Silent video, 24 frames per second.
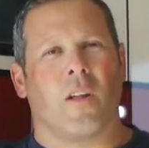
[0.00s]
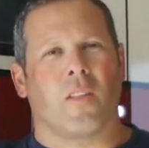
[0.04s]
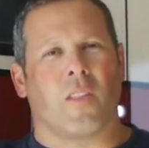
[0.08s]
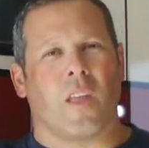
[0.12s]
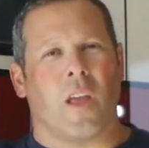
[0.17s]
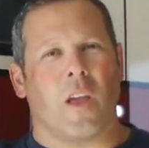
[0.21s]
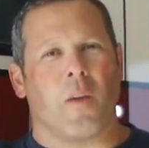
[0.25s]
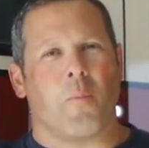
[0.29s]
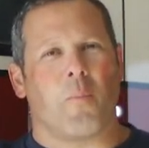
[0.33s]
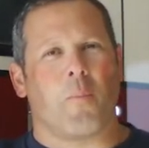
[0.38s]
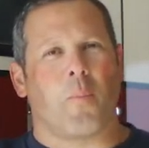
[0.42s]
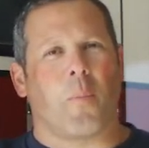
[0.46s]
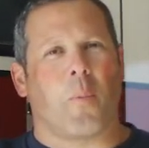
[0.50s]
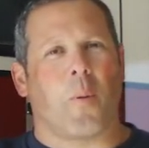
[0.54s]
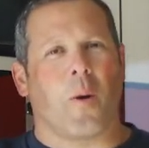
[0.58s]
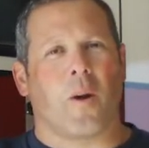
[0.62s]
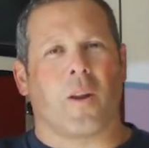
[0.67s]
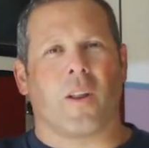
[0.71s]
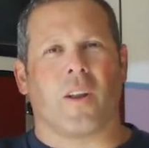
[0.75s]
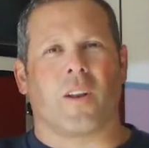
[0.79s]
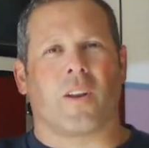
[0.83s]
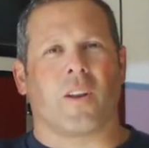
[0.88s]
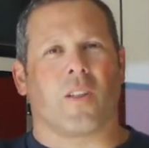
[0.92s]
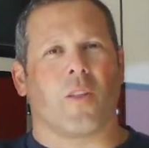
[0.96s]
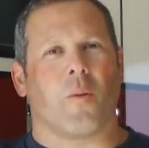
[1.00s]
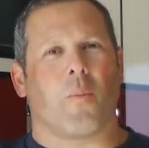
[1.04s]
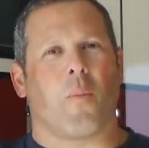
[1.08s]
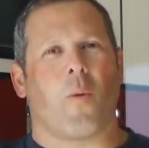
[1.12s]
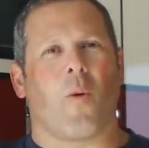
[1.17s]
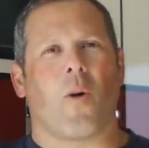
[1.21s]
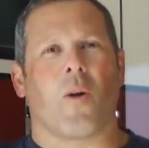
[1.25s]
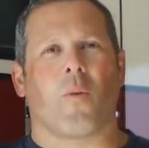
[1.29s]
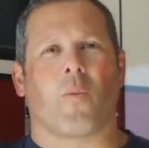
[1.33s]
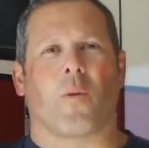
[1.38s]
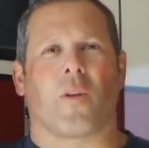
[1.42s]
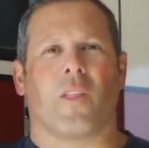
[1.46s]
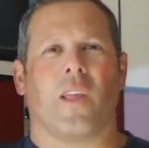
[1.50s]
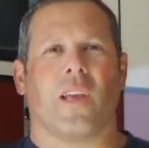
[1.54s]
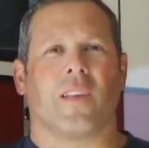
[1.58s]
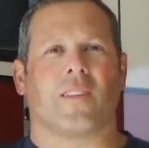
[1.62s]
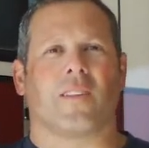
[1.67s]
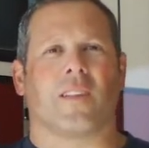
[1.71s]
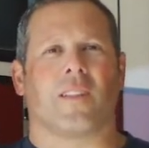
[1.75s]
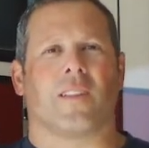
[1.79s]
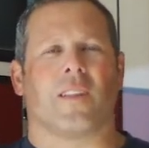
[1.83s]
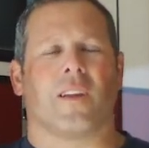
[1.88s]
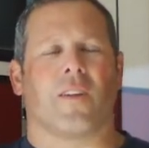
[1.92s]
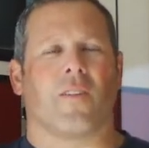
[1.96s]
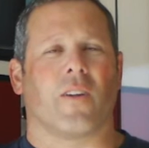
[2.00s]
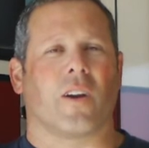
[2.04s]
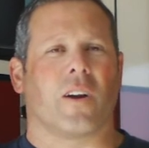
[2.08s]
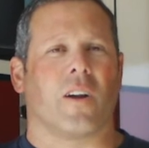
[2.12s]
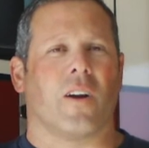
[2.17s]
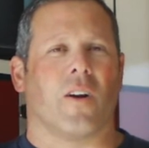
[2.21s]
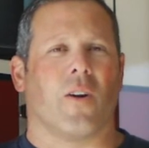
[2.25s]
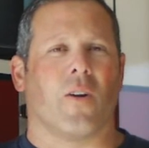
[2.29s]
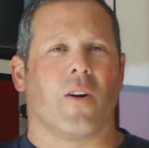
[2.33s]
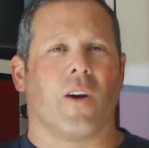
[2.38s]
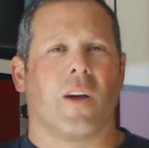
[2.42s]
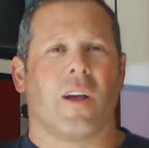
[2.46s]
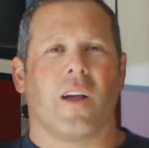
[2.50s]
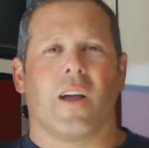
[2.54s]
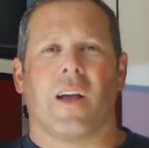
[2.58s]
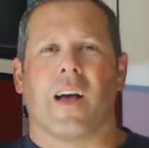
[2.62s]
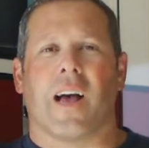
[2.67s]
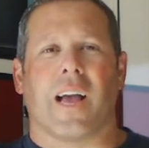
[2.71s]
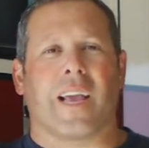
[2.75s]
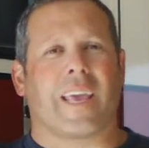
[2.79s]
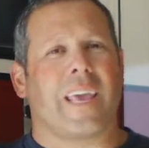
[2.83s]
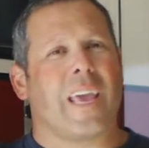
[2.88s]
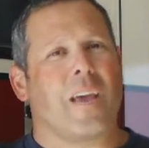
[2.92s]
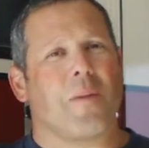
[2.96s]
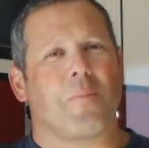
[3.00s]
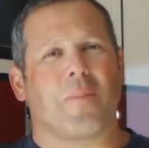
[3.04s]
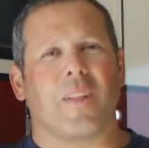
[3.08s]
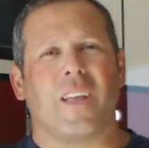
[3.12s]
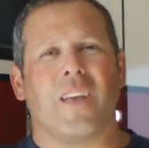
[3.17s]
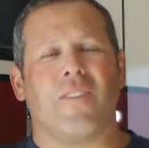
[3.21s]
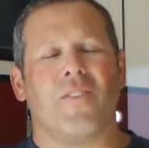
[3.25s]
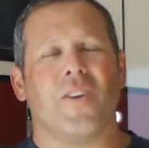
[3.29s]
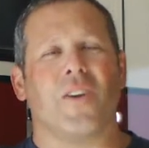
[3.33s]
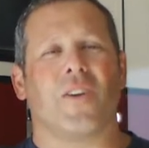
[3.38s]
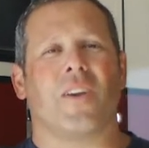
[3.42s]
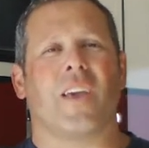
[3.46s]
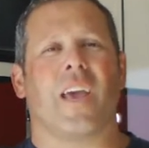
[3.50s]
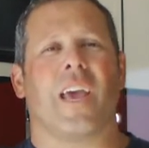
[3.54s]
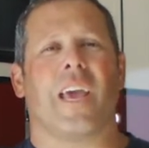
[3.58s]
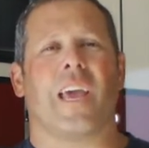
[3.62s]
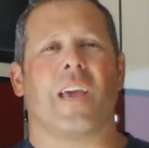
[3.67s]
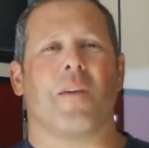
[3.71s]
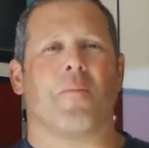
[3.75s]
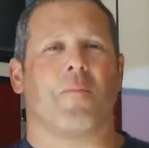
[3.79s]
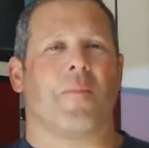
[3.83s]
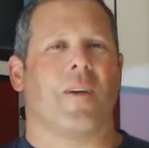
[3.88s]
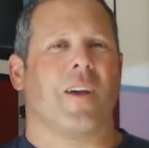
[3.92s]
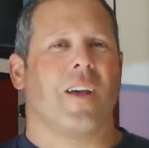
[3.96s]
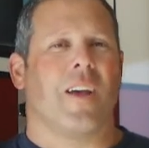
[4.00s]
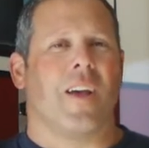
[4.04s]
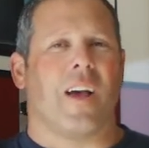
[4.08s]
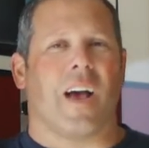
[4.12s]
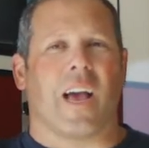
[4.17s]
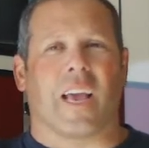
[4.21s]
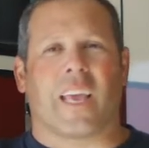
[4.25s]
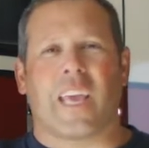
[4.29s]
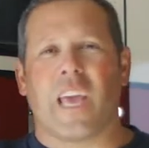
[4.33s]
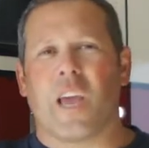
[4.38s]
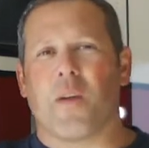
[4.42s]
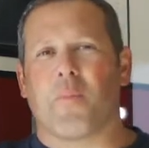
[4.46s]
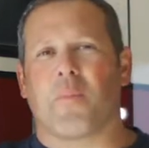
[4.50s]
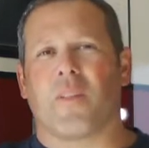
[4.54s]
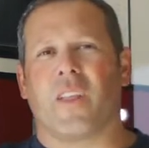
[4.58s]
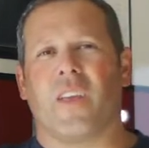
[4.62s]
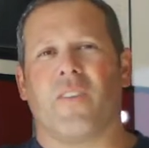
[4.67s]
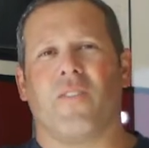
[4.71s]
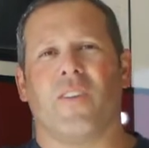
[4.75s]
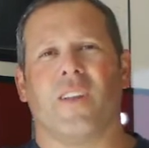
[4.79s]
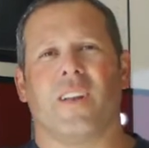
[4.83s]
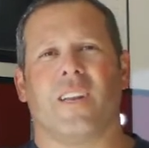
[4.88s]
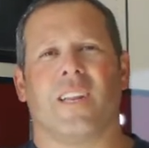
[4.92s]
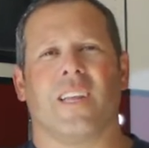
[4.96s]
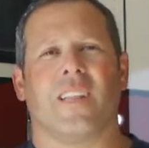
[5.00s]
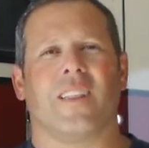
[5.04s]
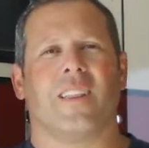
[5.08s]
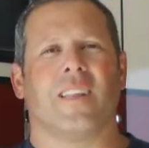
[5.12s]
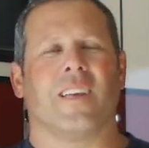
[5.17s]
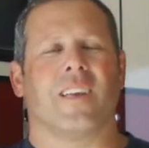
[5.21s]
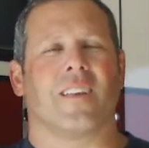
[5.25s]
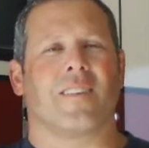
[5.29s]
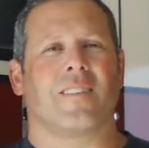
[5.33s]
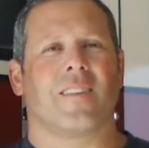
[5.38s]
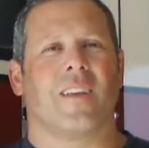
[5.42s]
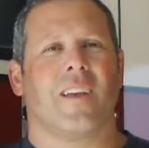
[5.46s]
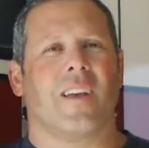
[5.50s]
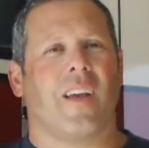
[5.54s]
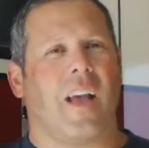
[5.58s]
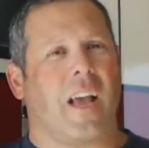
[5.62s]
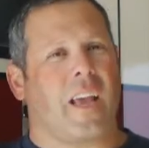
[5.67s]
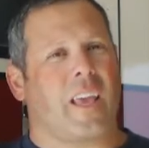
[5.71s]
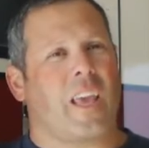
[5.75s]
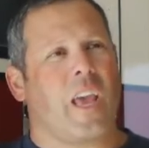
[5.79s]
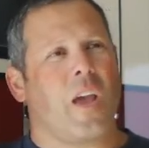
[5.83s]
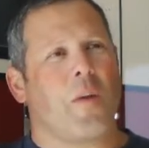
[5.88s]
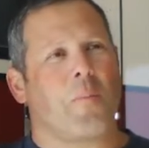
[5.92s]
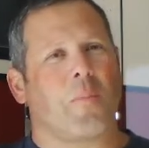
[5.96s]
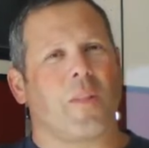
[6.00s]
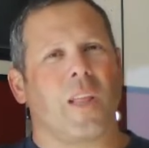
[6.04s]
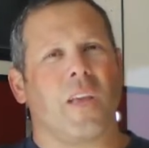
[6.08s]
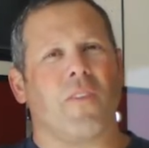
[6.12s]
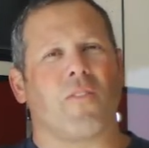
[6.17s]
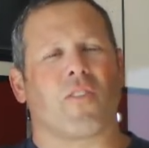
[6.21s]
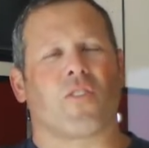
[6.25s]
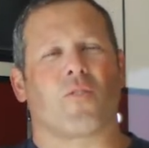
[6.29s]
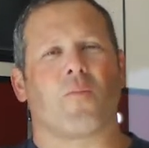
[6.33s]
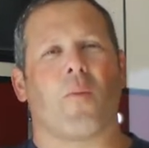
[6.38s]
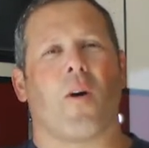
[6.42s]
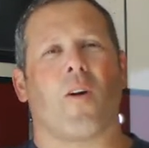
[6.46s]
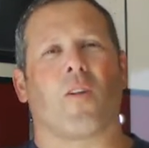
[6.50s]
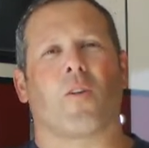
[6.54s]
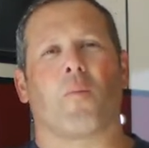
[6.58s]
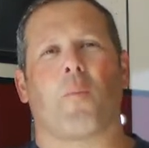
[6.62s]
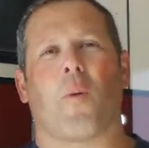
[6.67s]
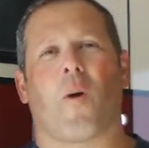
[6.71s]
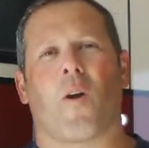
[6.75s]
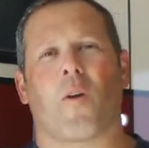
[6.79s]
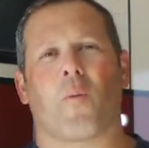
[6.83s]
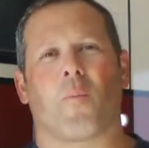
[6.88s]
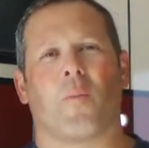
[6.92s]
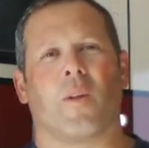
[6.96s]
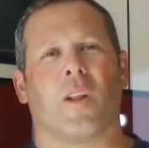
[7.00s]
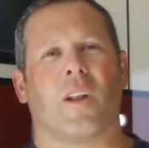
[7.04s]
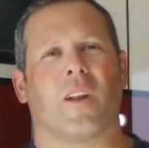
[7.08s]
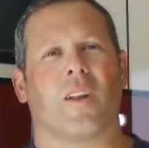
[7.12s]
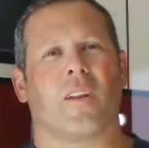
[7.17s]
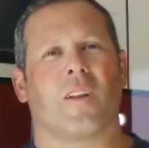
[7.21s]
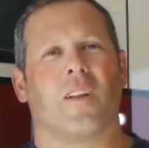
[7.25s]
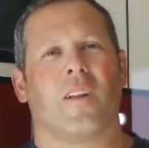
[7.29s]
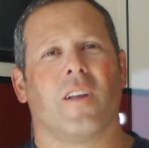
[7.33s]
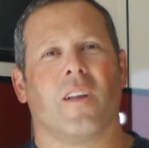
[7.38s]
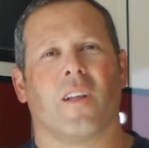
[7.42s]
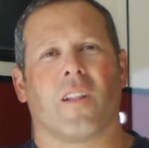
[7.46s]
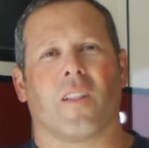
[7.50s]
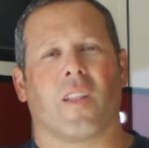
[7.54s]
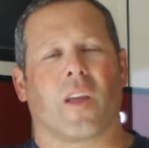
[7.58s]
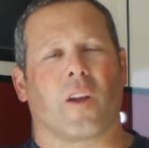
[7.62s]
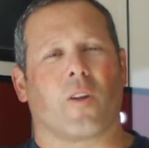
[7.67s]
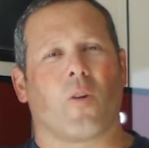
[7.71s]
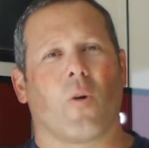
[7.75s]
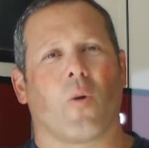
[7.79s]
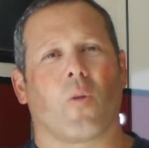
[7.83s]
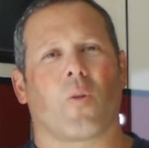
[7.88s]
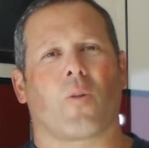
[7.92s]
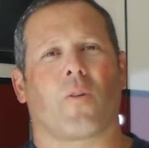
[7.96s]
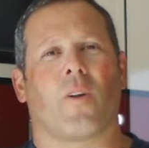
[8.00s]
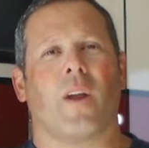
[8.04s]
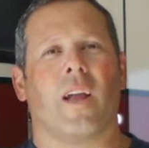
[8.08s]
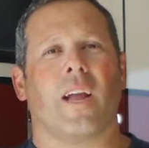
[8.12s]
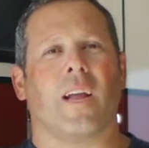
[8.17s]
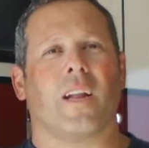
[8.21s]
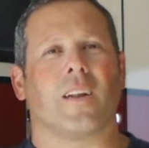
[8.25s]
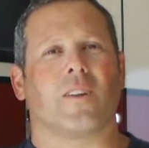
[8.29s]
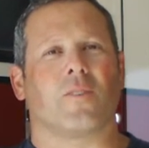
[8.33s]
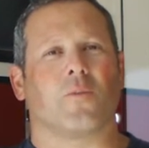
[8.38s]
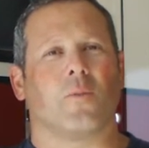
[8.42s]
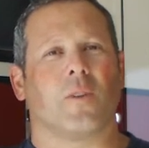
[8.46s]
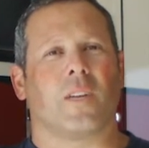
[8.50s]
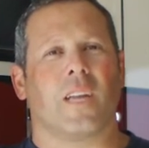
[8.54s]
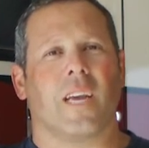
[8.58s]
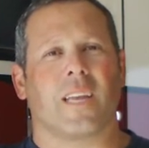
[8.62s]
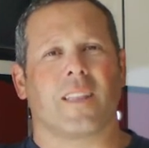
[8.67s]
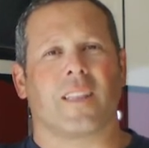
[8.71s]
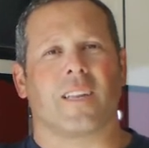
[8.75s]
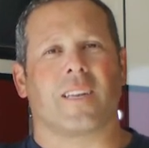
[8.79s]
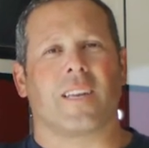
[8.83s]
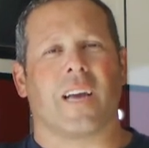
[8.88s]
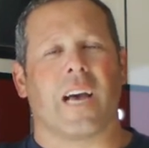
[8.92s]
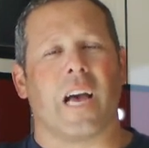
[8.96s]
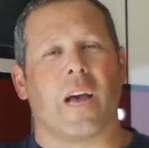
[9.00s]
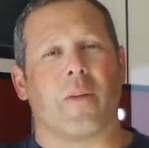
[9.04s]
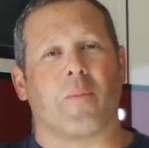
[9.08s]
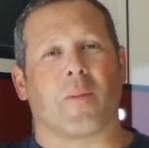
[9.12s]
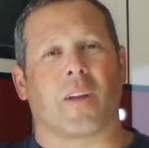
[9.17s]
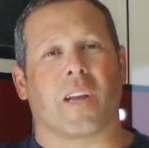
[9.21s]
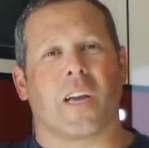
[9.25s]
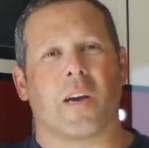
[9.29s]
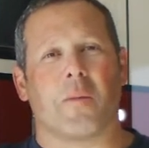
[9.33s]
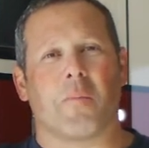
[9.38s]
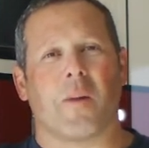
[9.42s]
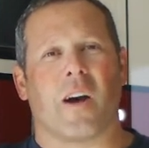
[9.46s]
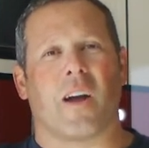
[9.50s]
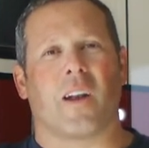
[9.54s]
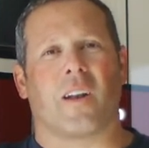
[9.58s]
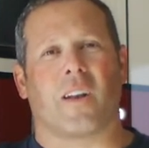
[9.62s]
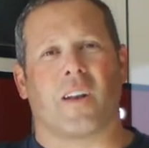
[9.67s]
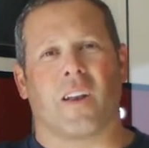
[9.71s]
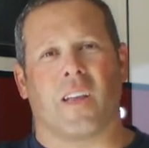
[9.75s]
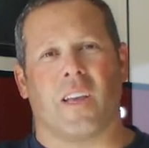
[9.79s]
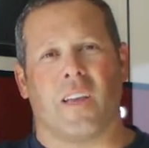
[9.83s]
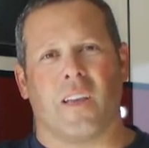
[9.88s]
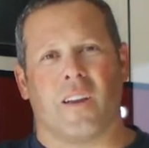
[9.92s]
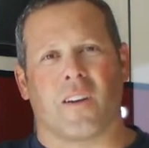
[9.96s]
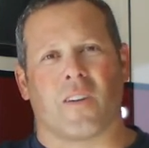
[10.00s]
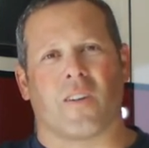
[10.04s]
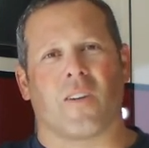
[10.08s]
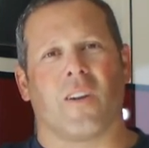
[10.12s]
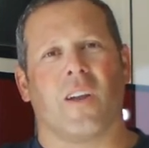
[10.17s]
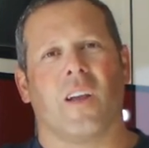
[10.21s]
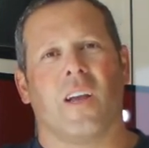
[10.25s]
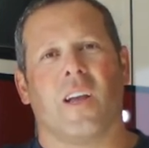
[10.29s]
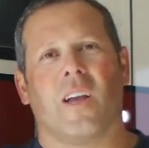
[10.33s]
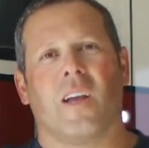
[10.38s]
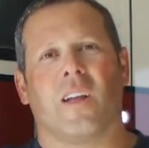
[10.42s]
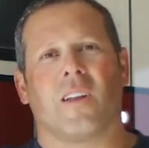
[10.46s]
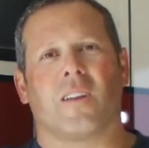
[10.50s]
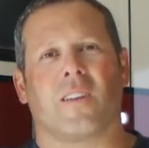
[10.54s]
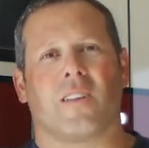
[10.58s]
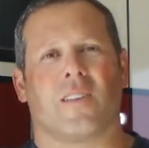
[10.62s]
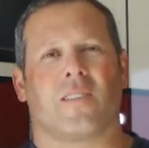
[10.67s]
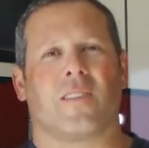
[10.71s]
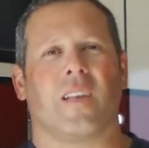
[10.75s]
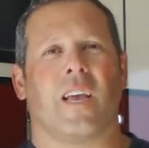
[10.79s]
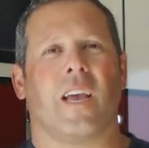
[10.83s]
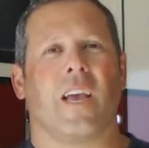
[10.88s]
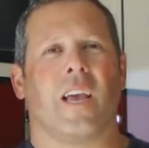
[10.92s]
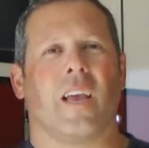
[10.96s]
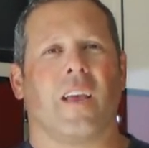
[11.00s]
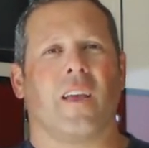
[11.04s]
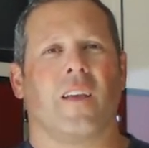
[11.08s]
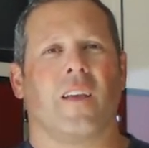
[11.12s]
They put it to the point where they sit there and go, I can't believe you came. I can't believe you did this. I can't believe a small department like Golder Ranch would take the time to come out to here to say,